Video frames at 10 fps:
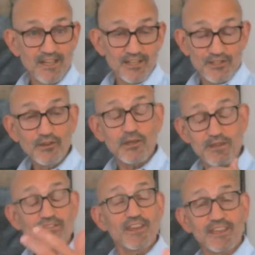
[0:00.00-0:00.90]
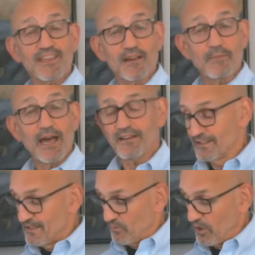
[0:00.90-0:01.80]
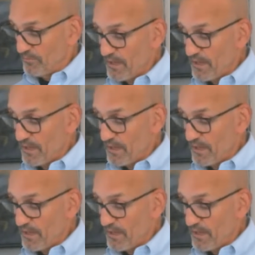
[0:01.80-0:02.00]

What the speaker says: you could be thinking about, well,